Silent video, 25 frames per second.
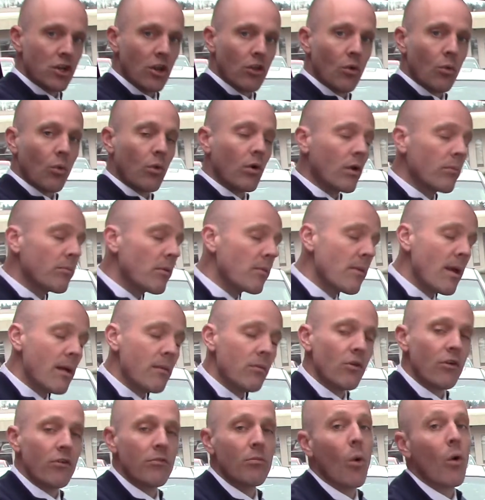in the world, but maybe
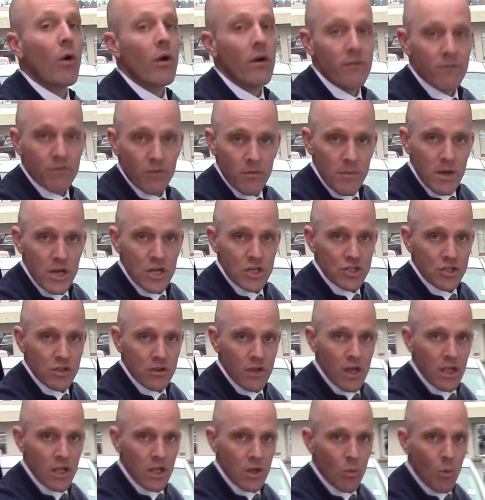there's more information
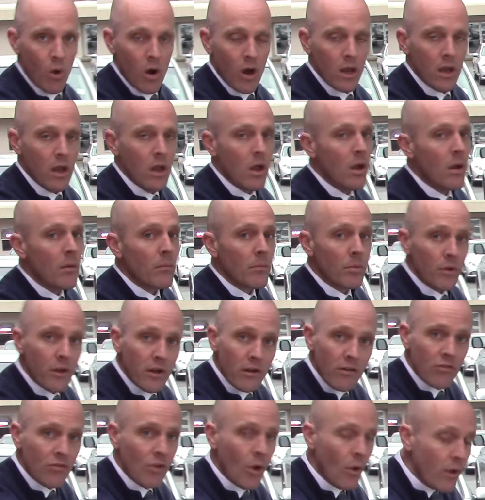that you want.
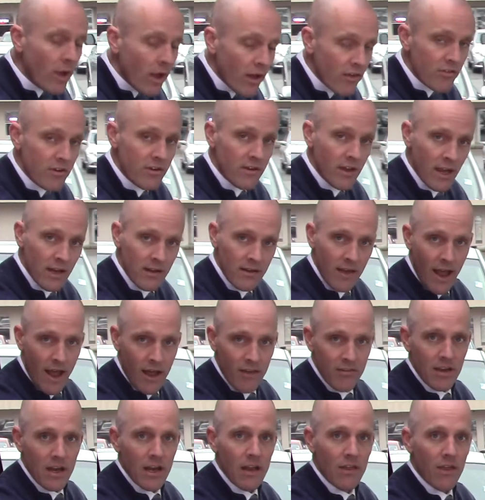Please don't hesitate to
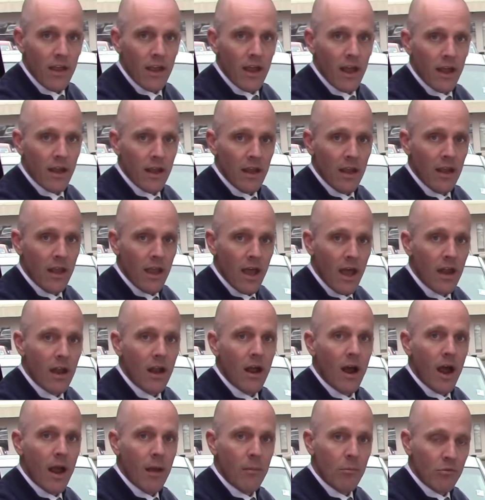ask. Anything I can get,
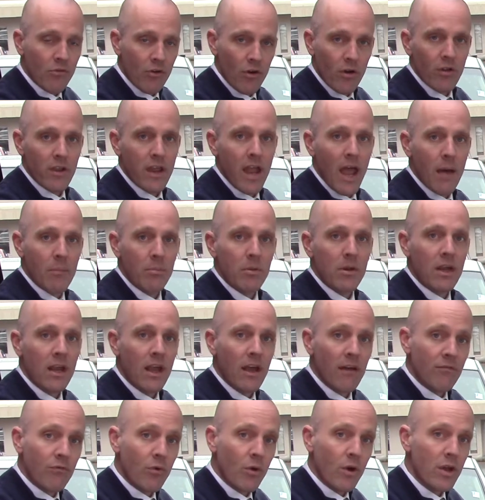I am certainly happy to
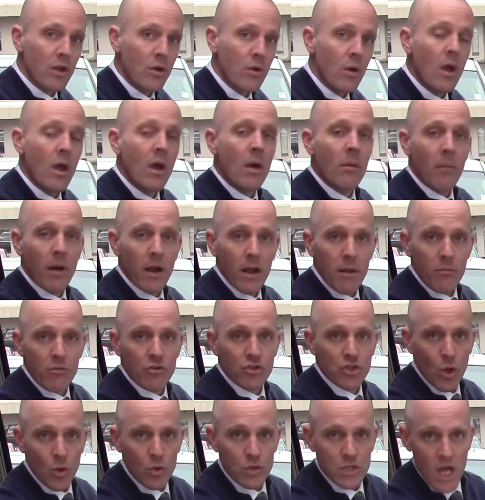get for you. My name is
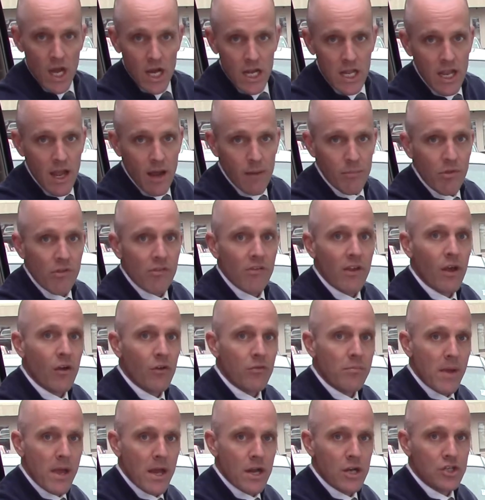Joe Tiny. I'm the sales
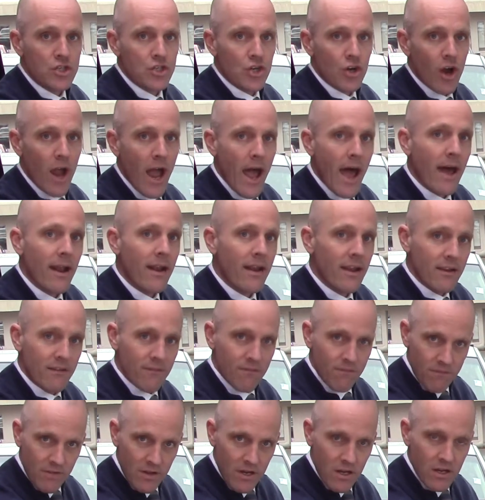manager at
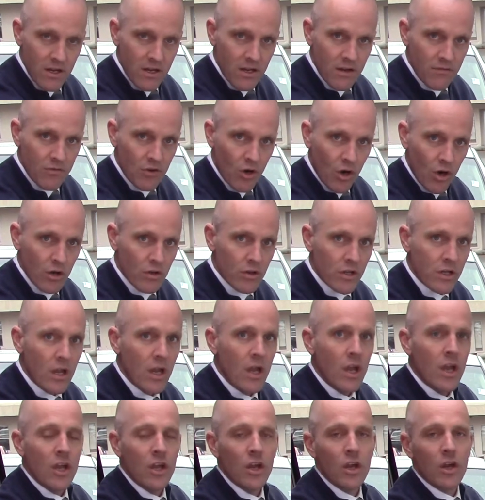Infinity of Kirkland.
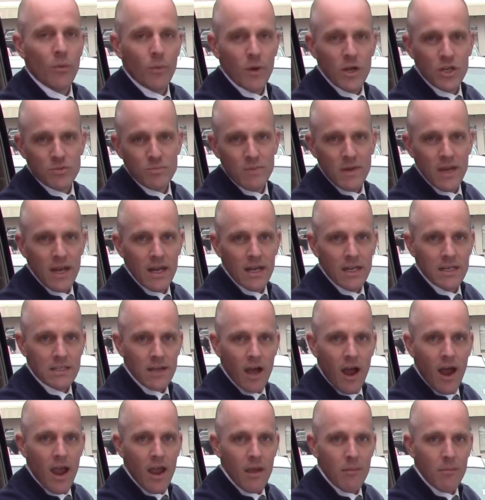You can reach me
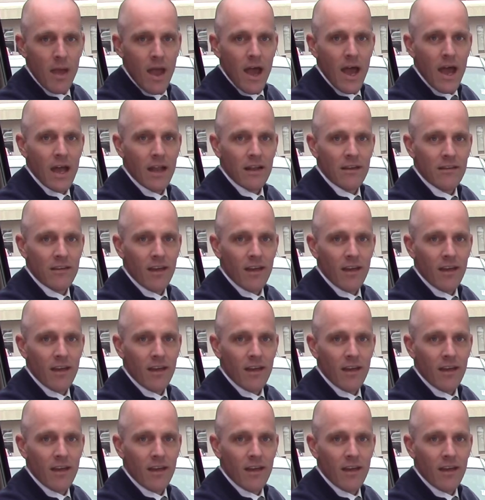anytime at